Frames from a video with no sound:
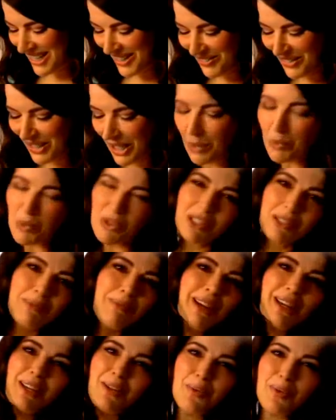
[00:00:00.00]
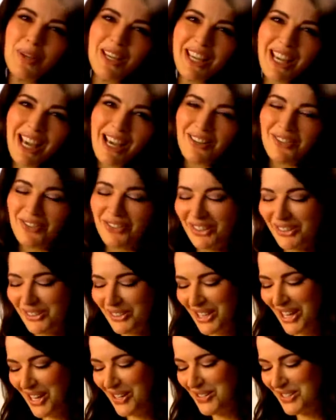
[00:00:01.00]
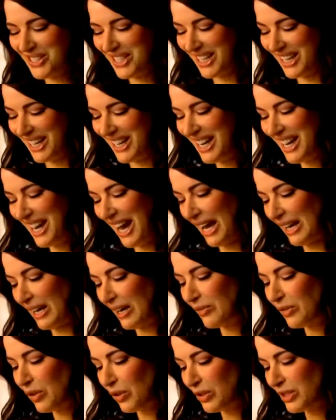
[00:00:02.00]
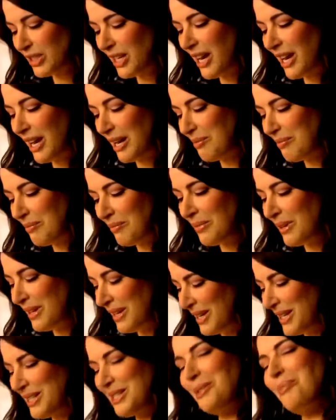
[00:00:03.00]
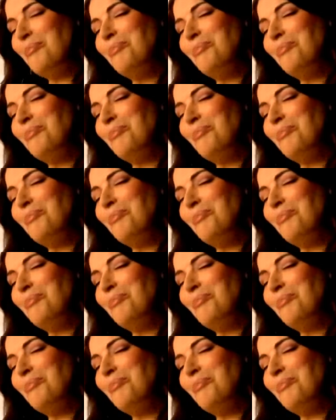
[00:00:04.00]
when I want to make a weekend feel cosy and I've got time to